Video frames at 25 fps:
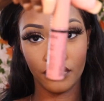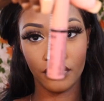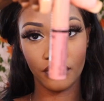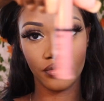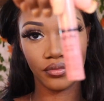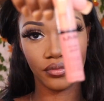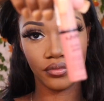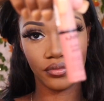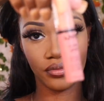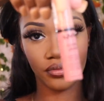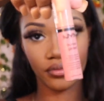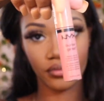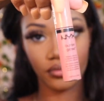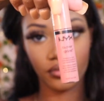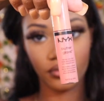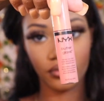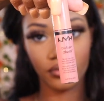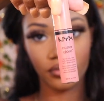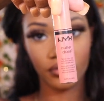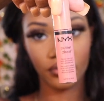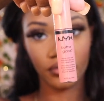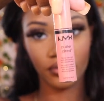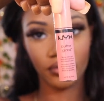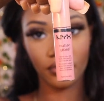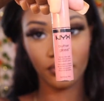Butter Lip
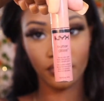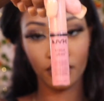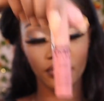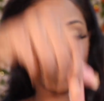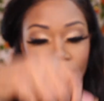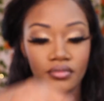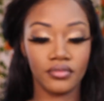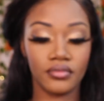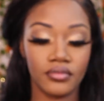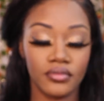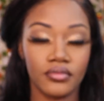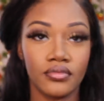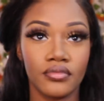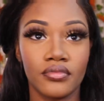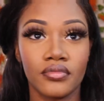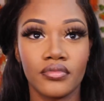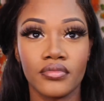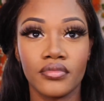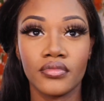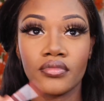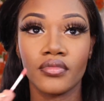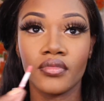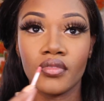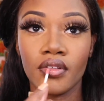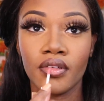Gloss. Y'all
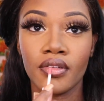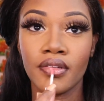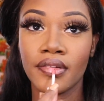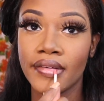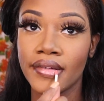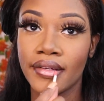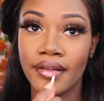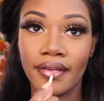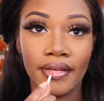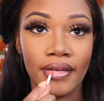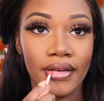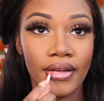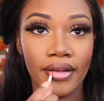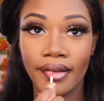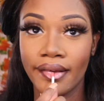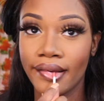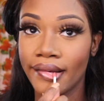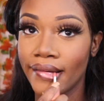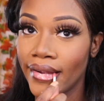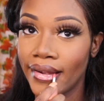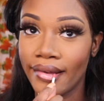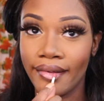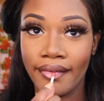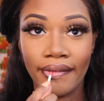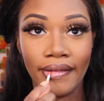already know that lip
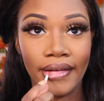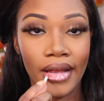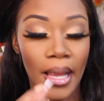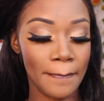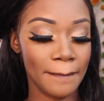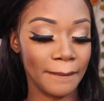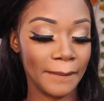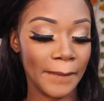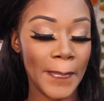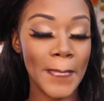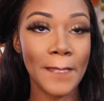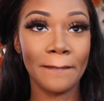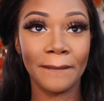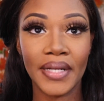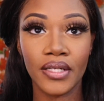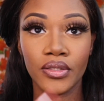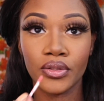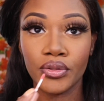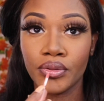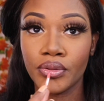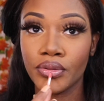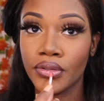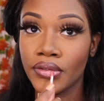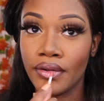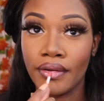gloss is
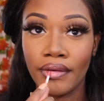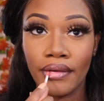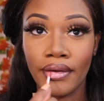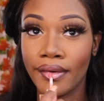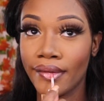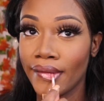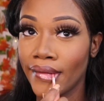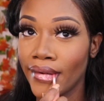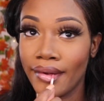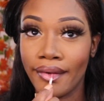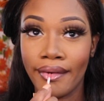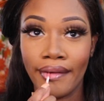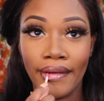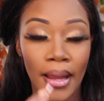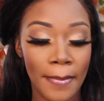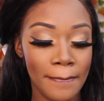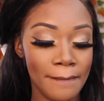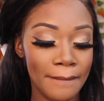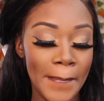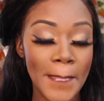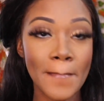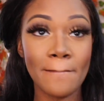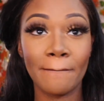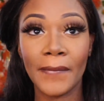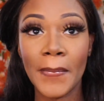bomb. It's
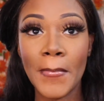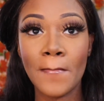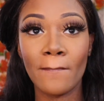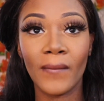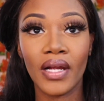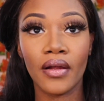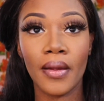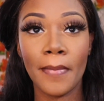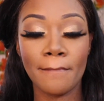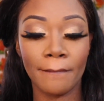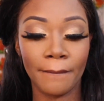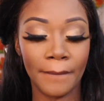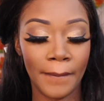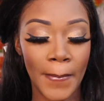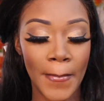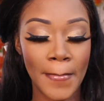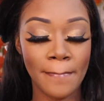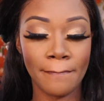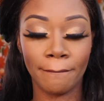fuck, okay?